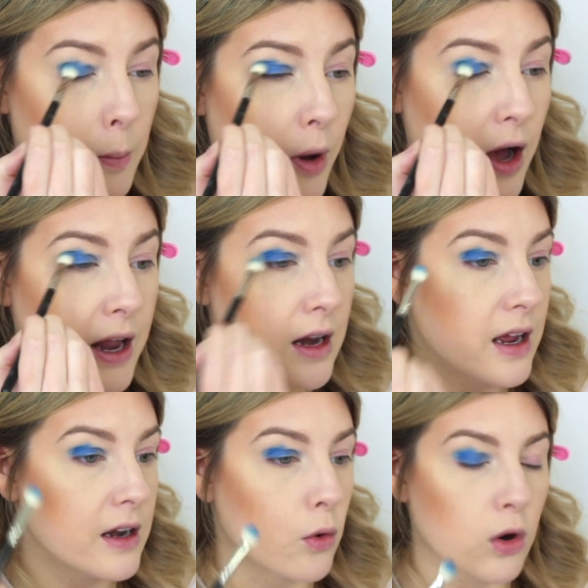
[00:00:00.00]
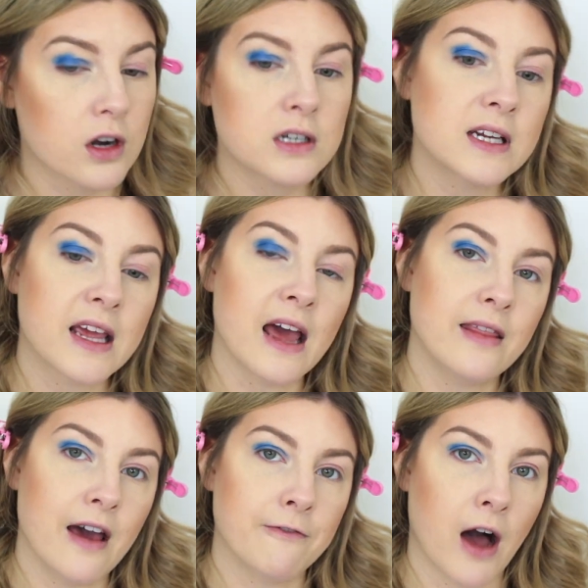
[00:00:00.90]
but in order to
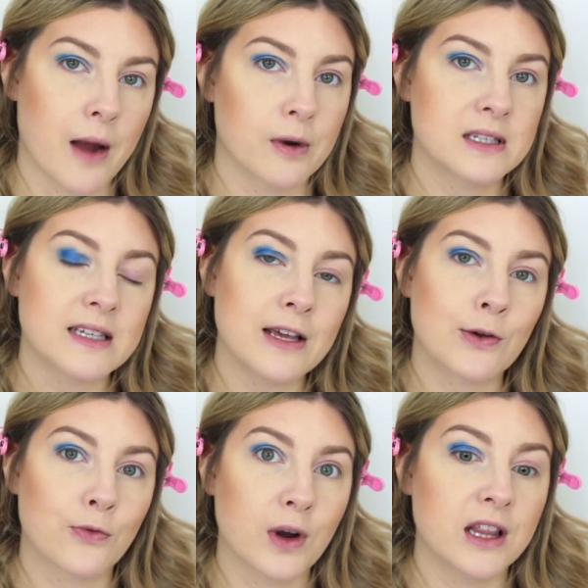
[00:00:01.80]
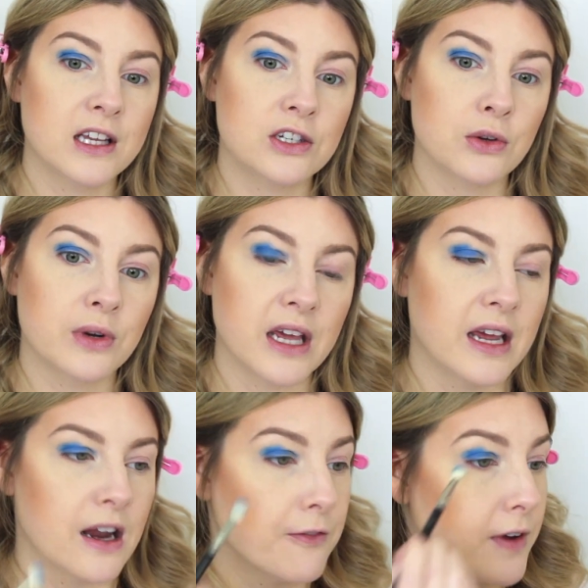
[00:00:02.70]
get that vibrancy, you really do
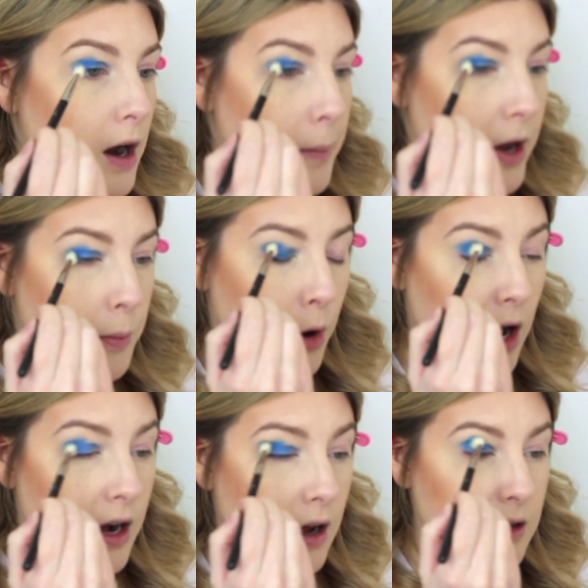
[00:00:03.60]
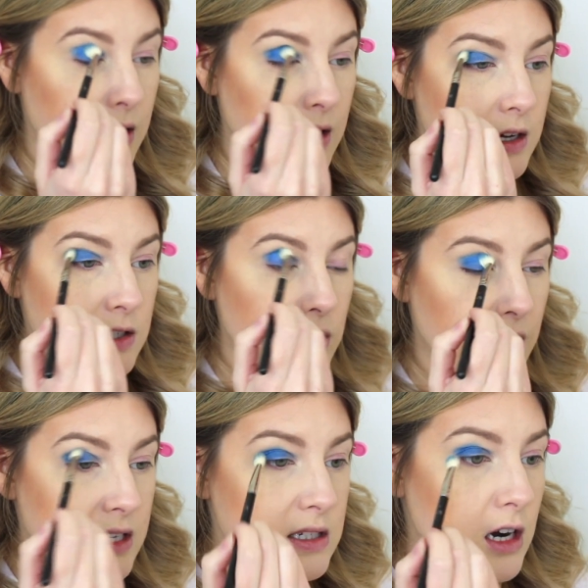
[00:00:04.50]
need a fair amount of product. So
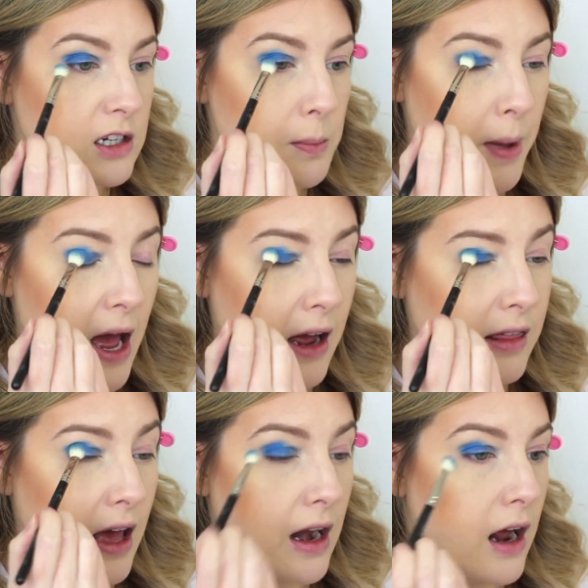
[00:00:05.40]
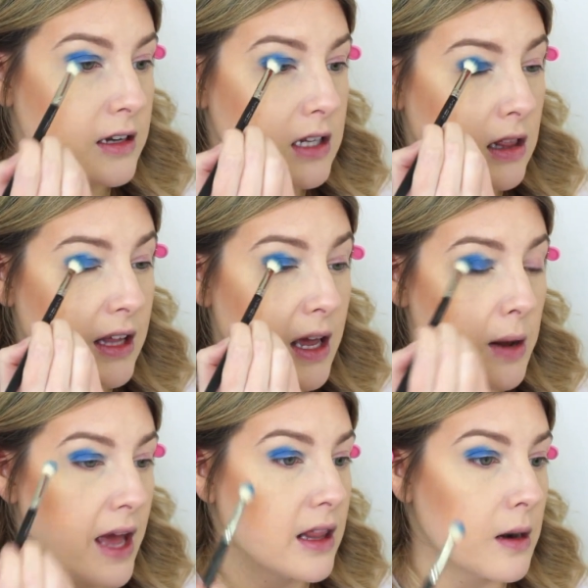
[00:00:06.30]
I'm going to start to pack that onto the
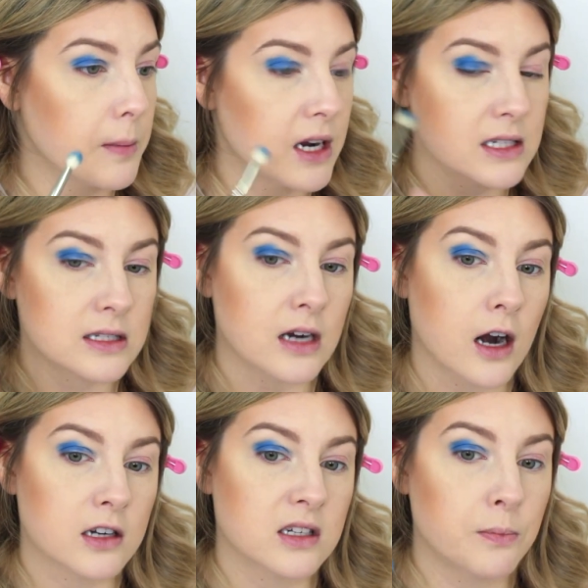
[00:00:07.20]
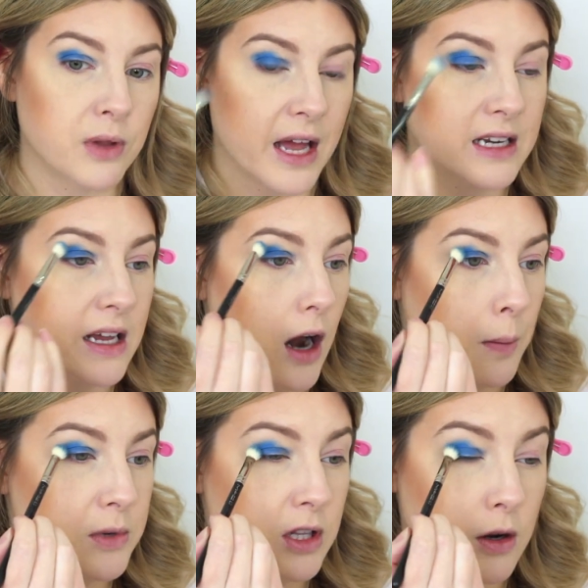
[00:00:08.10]
lid, and then I'm going to start to blend it
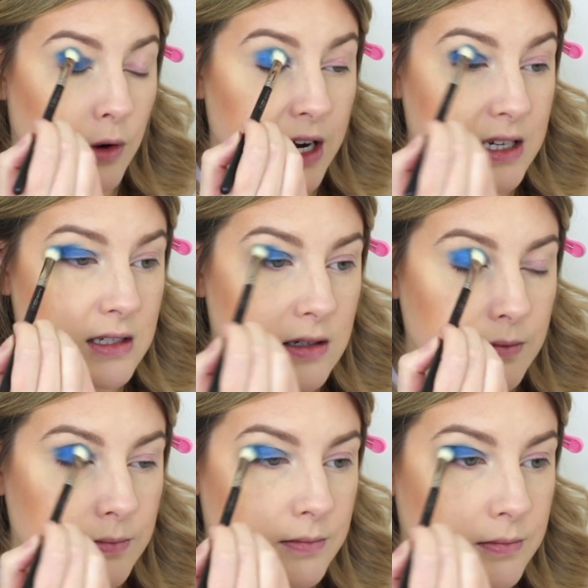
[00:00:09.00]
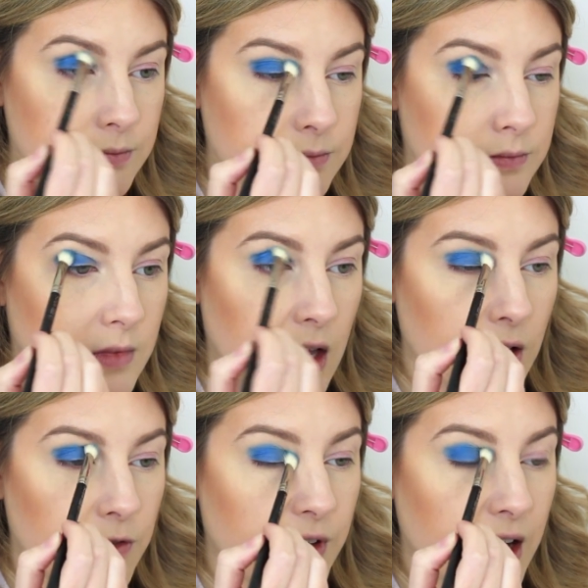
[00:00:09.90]
up to the crease.
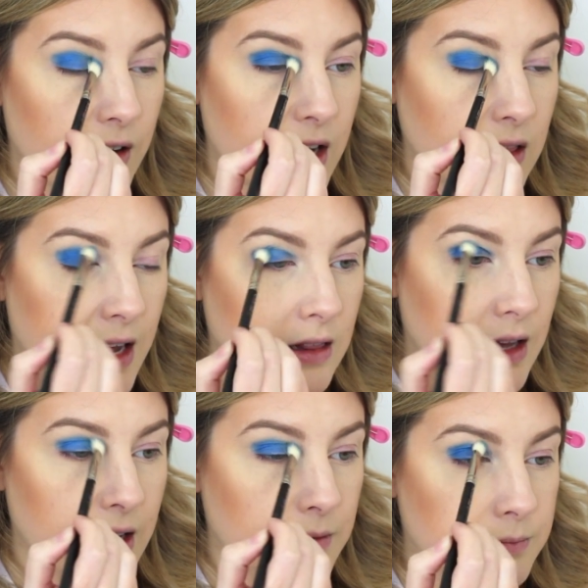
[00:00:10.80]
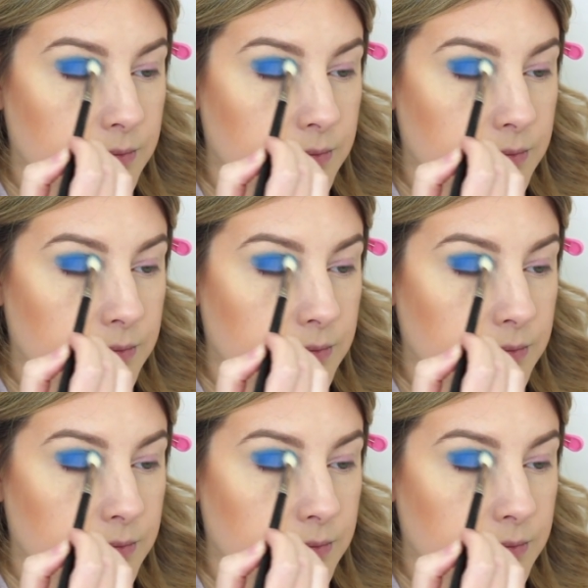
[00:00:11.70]
Very lightly.